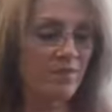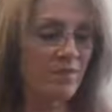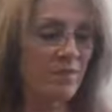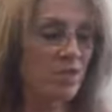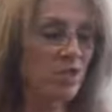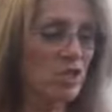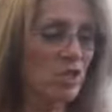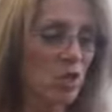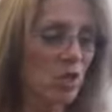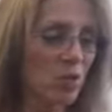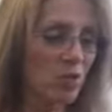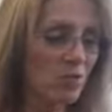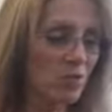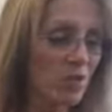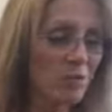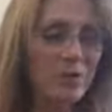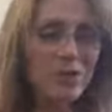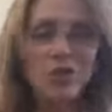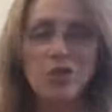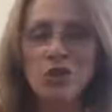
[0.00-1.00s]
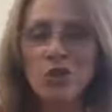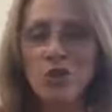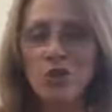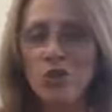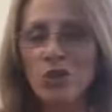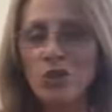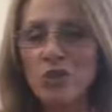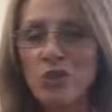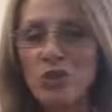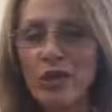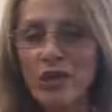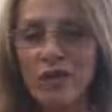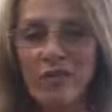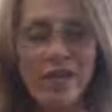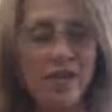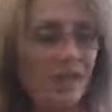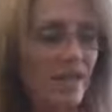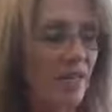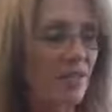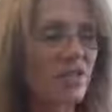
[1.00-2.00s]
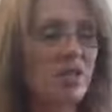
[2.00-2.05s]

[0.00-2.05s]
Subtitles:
So I'm going to show you a trick right now.